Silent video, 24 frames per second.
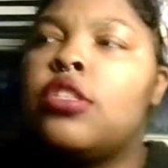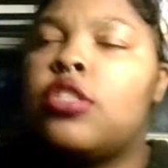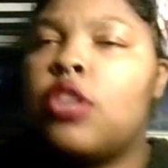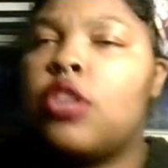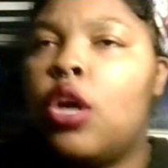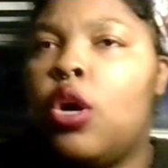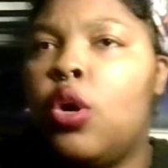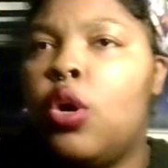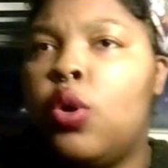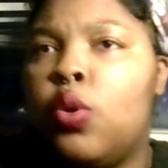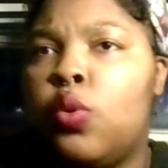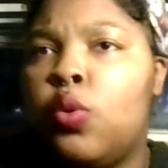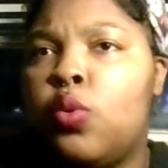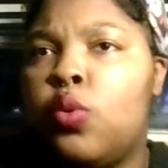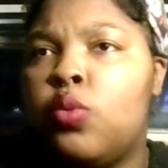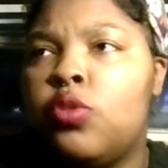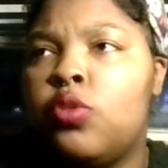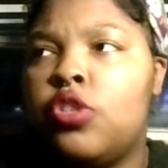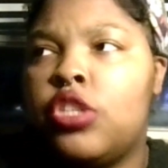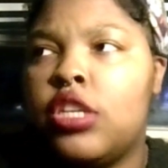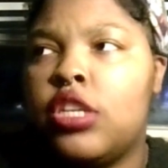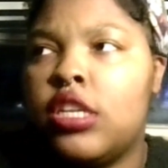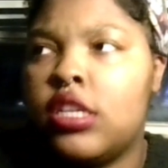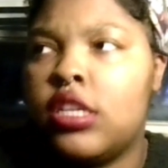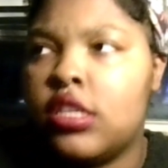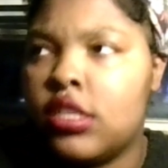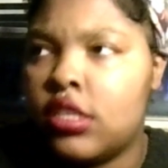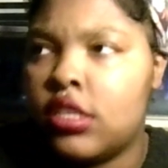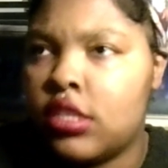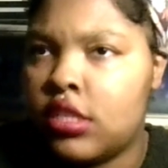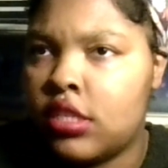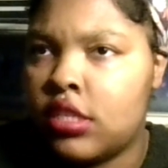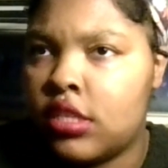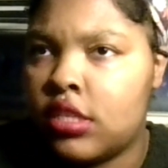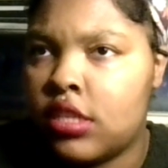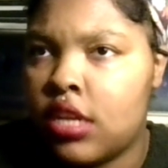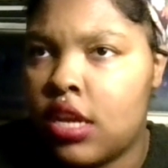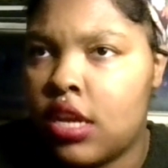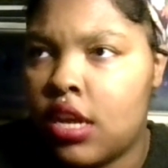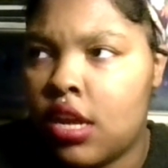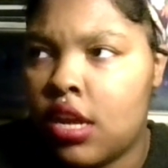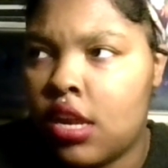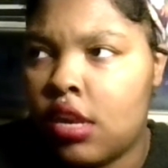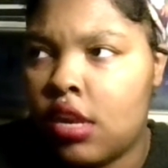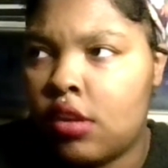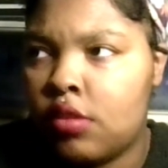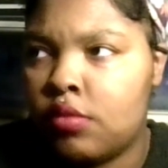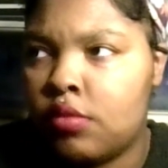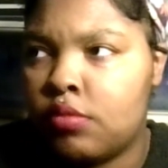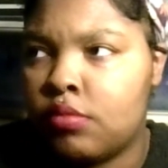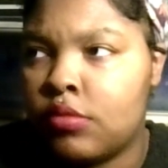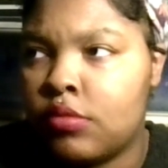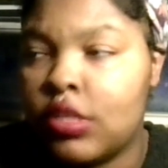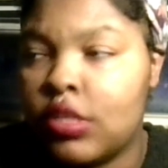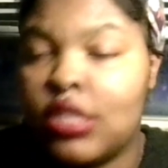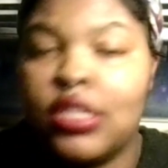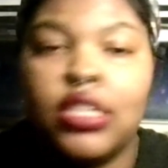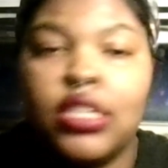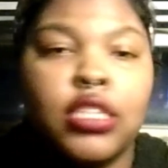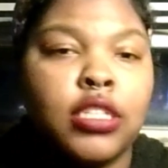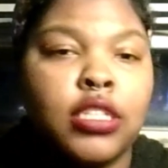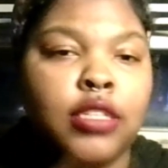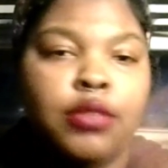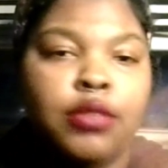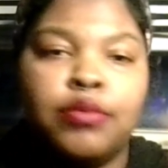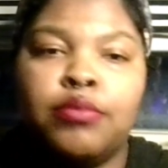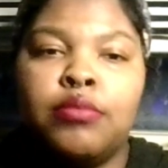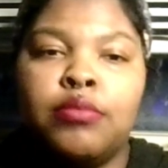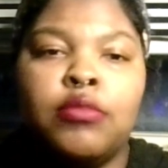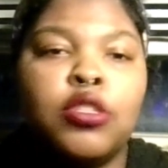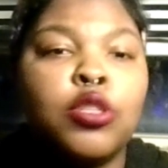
So just listen,